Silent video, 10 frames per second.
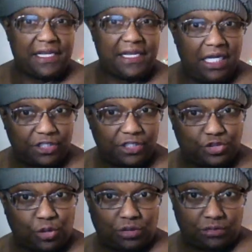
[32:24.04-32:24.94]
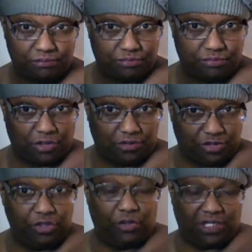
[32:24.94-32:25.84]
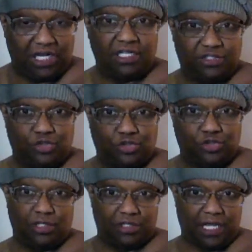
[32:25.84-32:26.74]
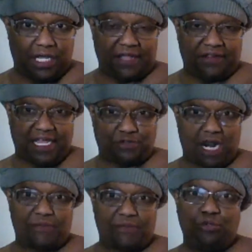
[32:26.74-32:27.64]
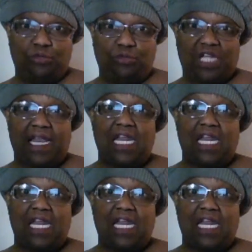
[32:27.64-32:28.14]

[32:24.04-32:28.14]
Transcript: at the liquor store, liquor store at that drive-through window. I